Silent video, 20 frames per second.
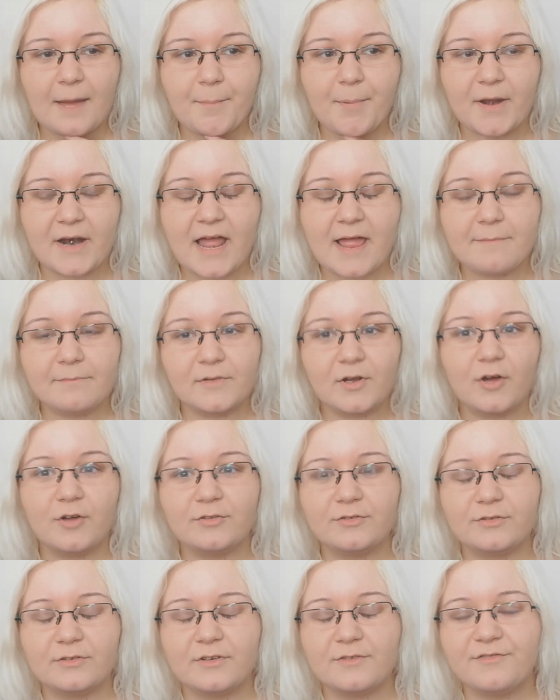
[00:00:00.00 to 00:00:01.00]
but I'm
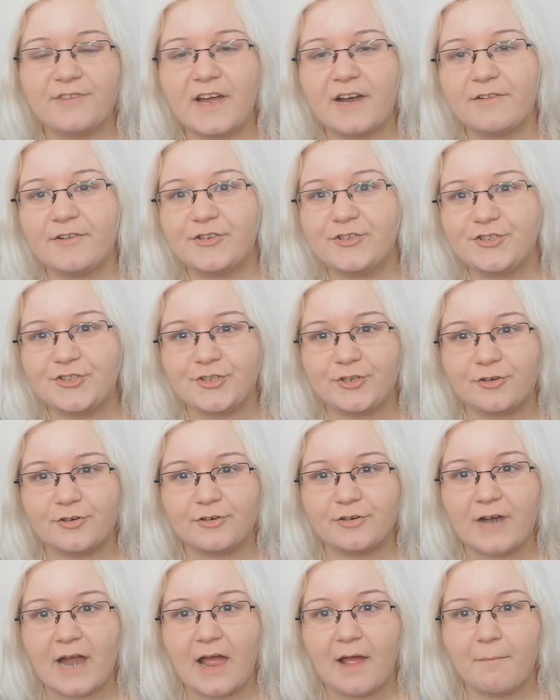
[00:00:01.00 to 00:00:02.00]
not very
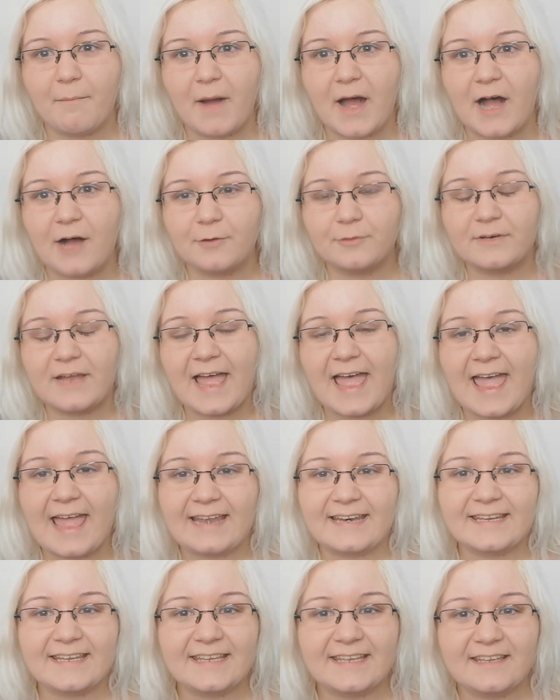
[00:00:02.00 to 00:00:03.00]
sure about
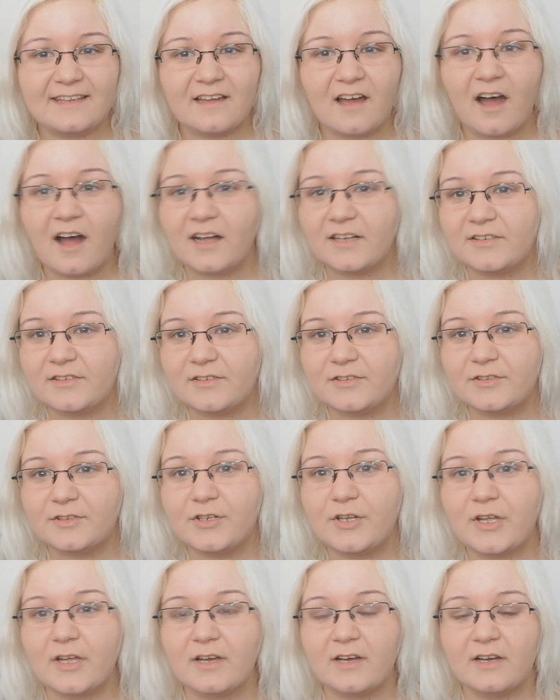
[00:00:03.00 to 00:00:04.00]
any other
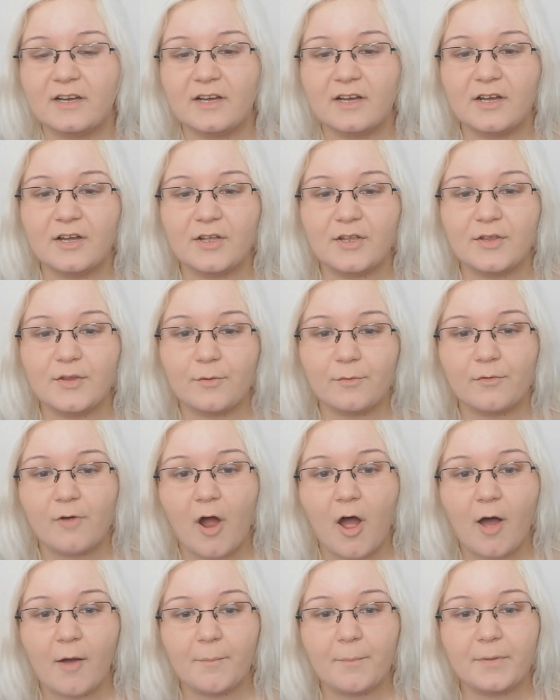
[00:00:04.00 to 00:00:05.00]

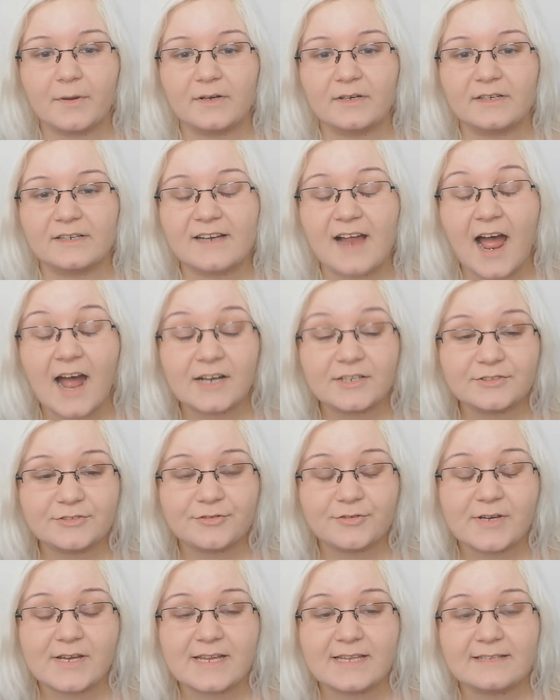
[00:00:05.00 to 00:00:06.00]
Europe
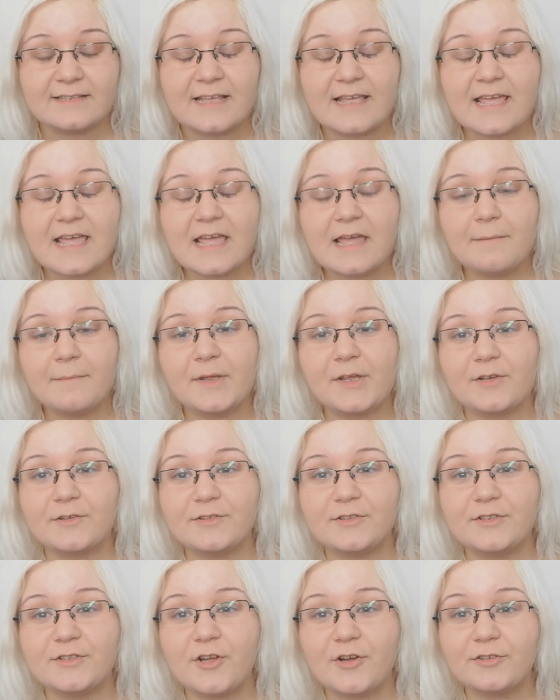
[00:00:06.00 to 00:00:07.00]
countries,
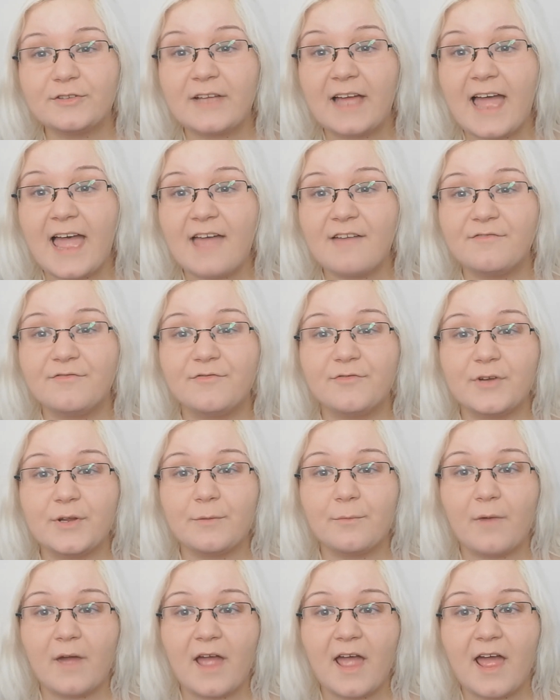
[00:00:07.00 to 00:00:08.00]
because not
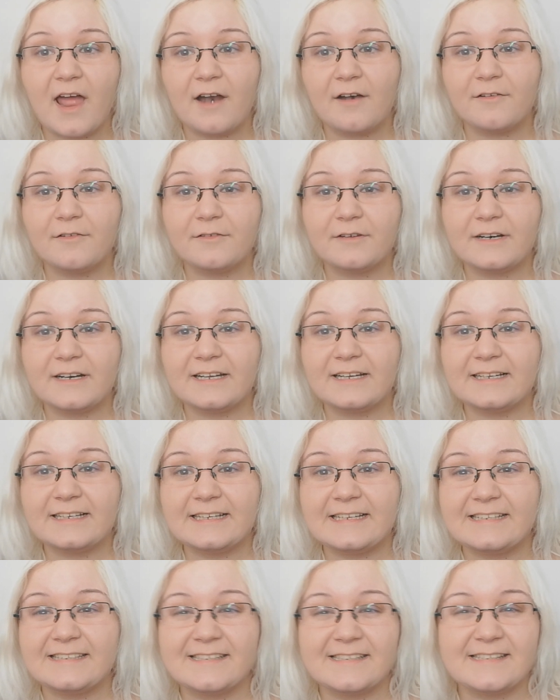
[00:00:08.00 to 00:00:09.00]
everywhere
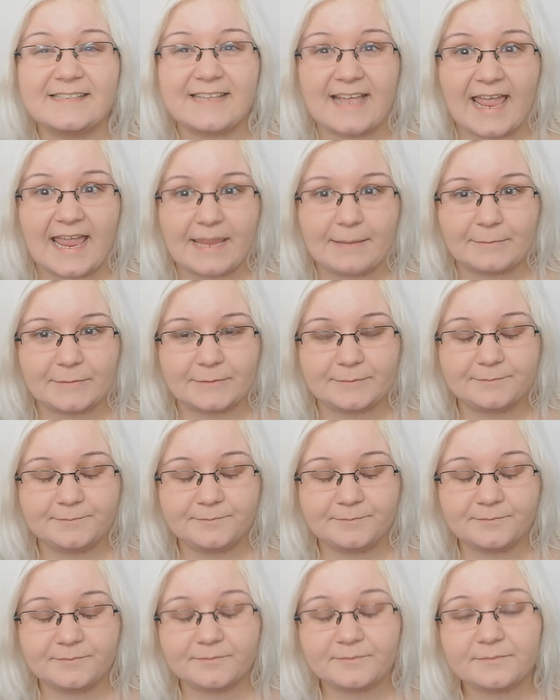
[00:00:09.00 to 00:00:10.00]
is the same.
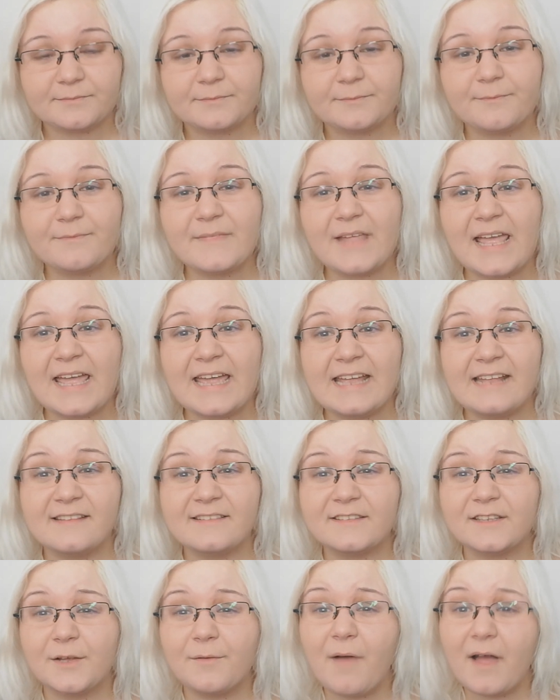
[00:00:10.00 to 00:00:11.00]
In
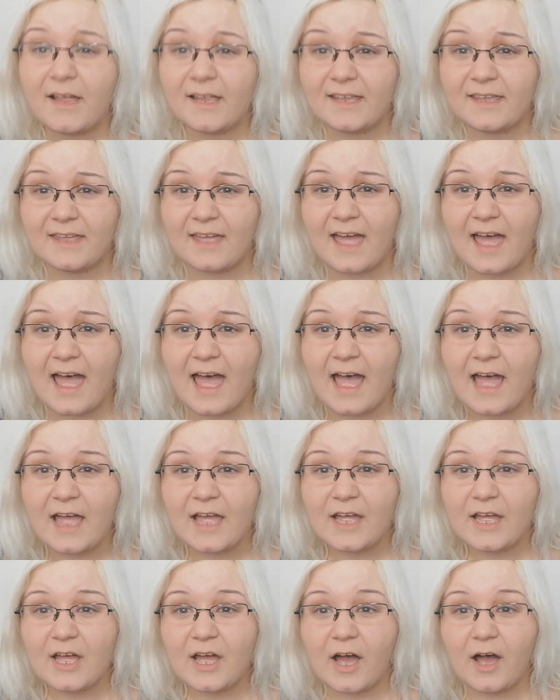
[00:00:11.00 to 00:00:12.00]
Slovakia,
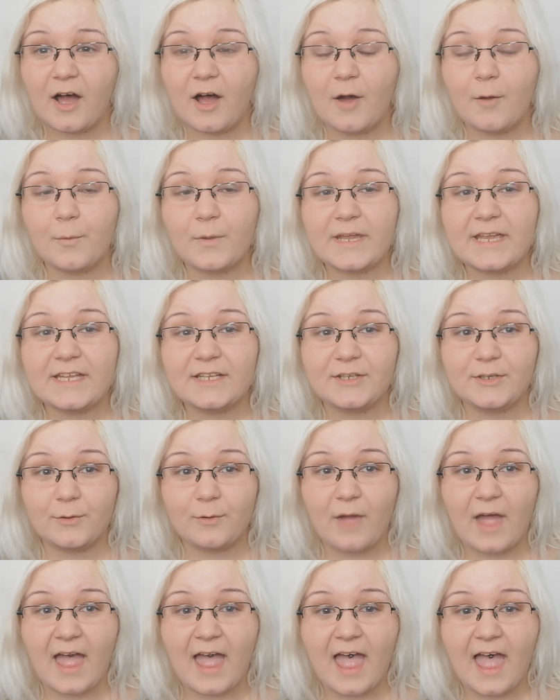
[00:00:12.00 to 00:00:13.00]
we
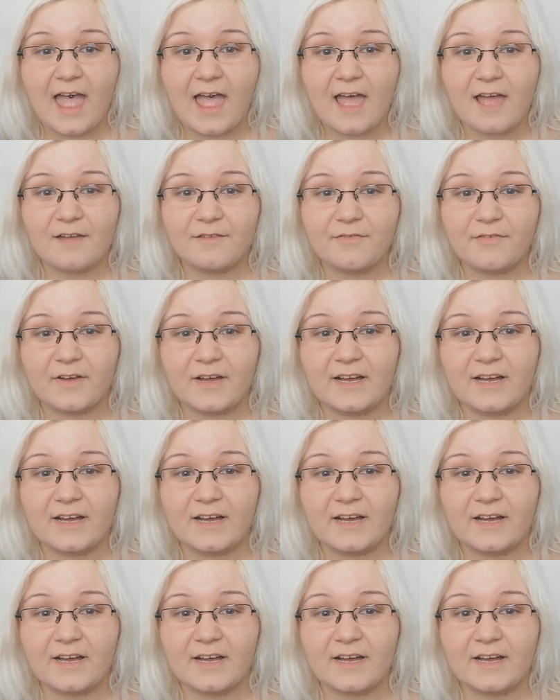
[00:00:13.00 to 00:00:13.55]
do have